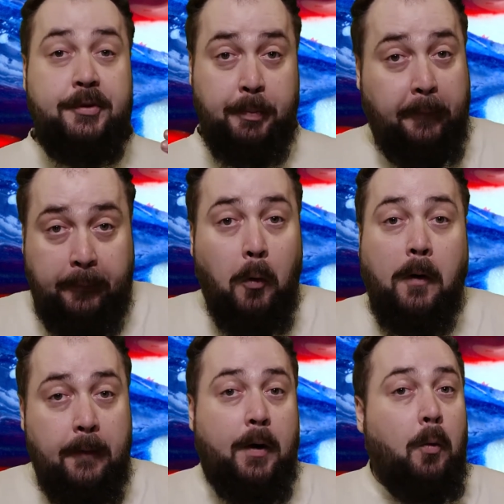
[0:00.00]

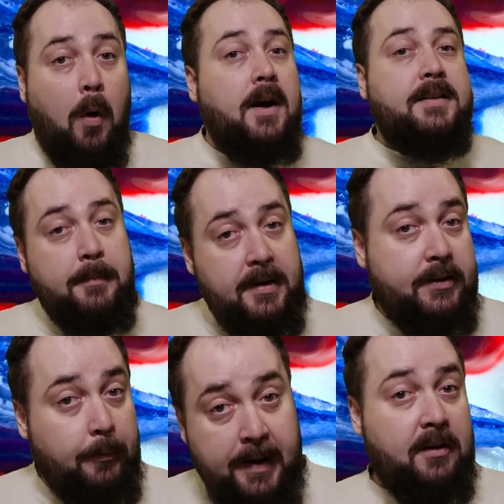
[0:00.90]
before there was a
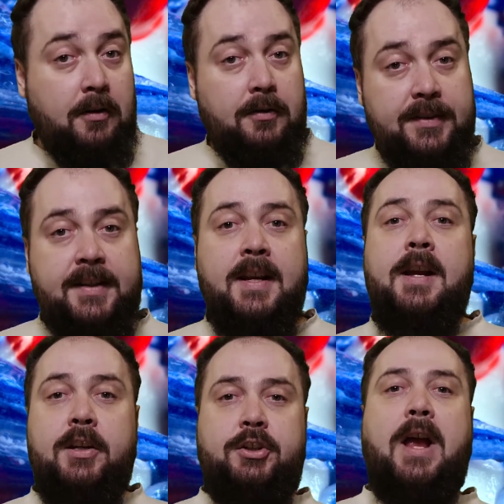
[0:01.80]
Mr. Pickles,
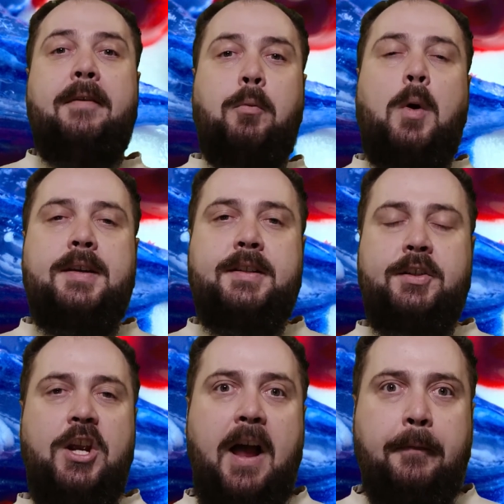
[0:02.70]
Jeff was
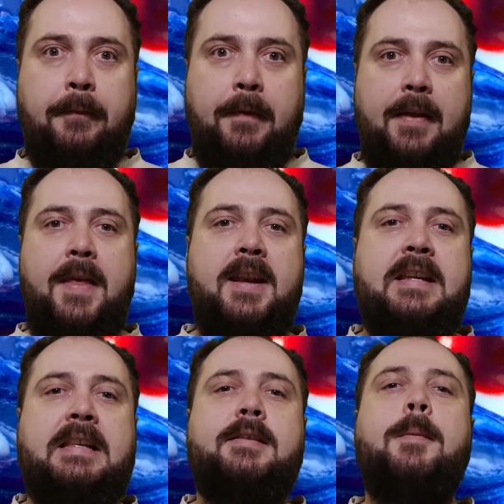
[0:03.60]
Jeff. And then
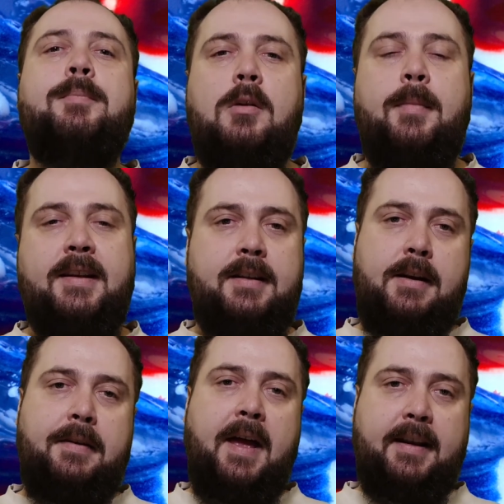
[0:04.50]
he
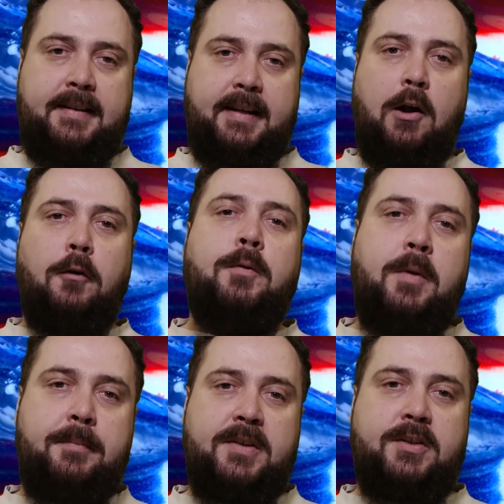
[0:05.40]
supplemented that self
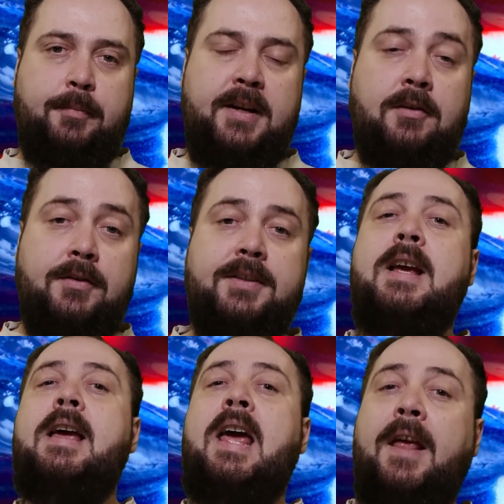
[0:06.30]
with Mr. Pickles,
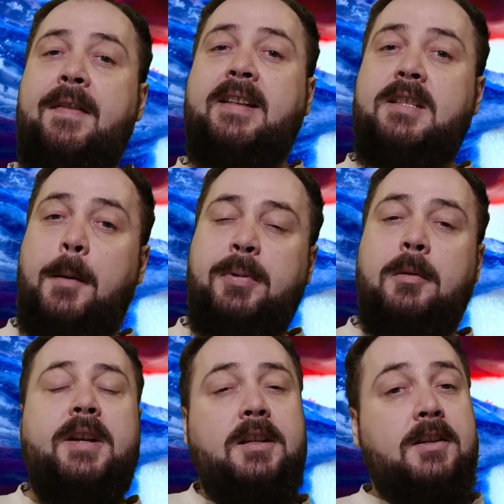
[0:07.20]
and that
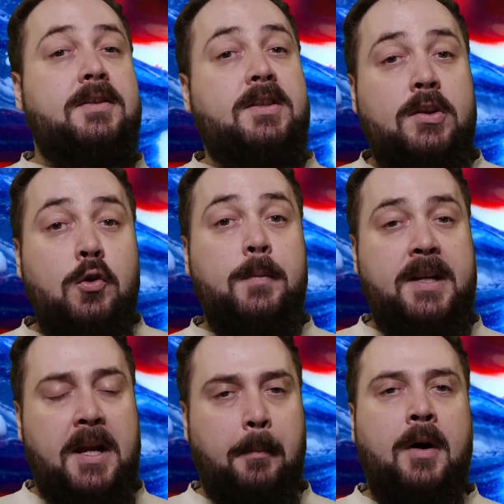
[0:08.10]
supplement
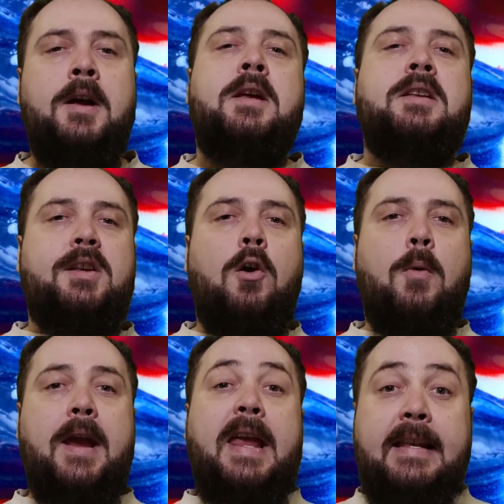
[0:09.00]
consumed him.
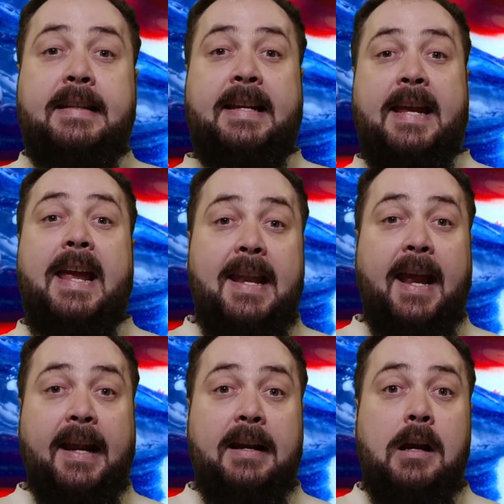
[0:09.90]
So, in
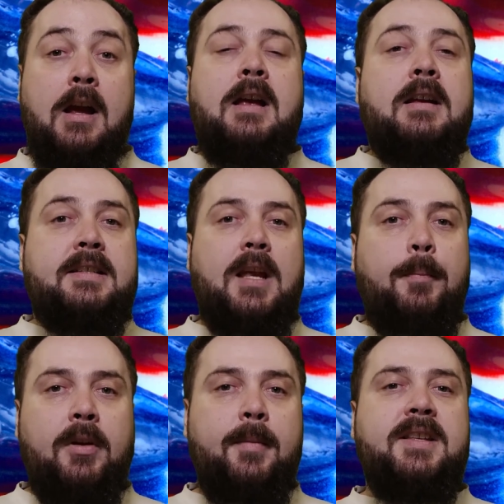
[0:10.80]
kidding,
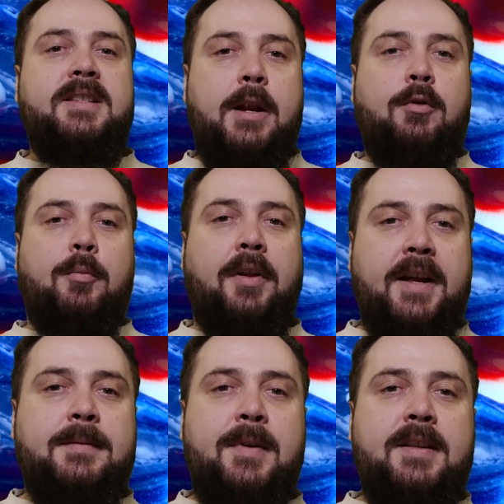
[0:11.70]
supplements and
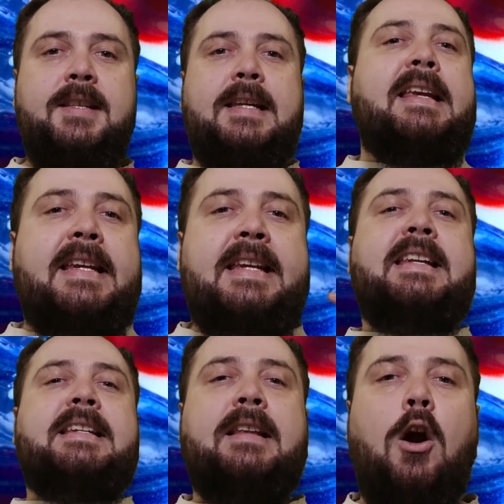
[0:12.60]
replacements
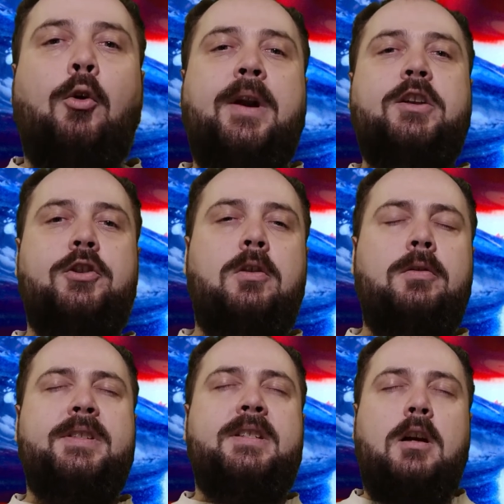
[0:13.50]
eat
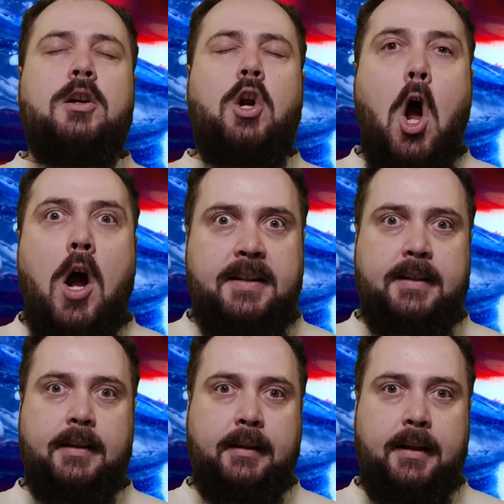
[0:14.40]
originals
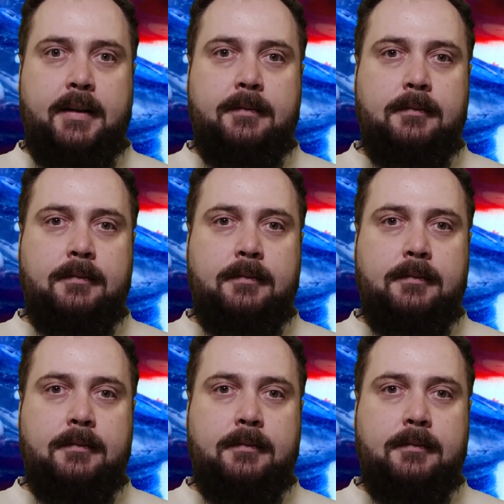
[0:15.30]
constantly.